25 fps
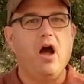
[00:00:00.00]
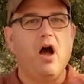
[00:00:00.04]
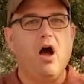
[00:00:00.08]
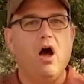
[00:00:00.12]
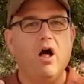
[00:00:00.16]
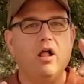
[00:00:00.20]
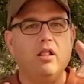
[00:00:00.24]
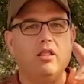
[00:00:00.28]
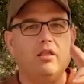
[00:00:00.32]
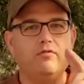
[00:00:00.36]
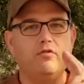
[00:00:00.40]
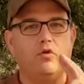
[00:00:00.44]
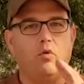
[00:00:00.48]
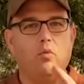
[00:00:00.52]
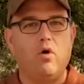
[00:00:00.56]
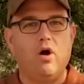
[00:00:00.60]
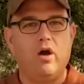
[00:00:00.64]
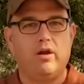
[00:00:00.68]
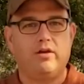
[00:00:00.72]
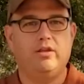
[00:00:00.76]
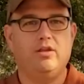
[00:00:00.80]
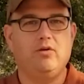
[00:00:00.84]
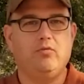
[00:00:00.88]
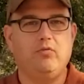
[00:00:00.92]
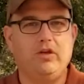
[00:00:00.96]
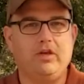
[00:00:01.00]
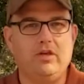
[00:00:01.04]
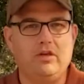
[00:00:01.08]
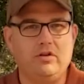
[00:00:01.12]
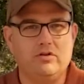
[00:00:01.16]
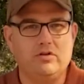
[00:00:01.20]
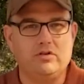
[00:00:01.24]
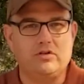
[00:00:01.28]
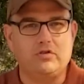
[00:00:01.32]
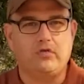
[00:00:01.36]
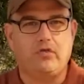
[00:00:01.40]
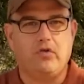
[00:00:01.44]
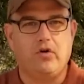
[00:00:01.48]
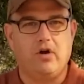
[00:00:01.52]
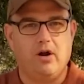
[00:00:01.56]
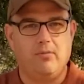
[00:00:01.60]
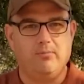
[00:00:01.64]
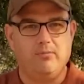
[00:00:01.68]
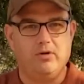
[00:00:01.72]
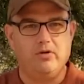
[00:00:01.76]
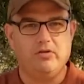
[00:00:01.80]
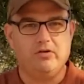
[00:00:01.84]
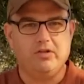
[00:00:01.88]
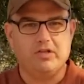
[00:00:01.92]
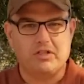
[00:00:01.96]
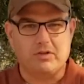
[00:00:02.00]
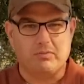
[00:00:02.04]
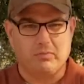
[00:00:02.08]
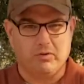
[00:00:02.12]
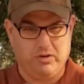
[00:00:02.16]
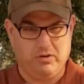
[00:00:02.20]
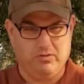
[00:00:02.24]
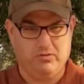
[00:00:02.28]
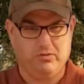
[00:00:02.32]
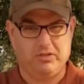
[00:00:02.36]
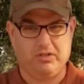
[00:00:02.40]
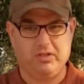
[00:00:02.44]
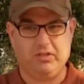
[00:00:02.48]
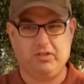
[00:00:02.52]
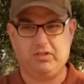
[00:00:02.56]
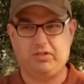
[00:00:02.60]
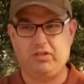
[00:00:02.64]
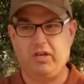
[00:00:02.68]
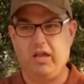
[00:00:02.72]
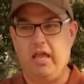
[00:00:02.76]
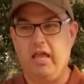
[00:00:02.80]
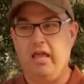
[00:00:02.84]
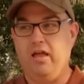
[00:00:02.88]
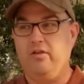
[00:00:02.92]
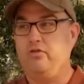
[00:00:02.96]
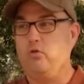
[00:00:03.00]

all of the water that we use for our municipal uses,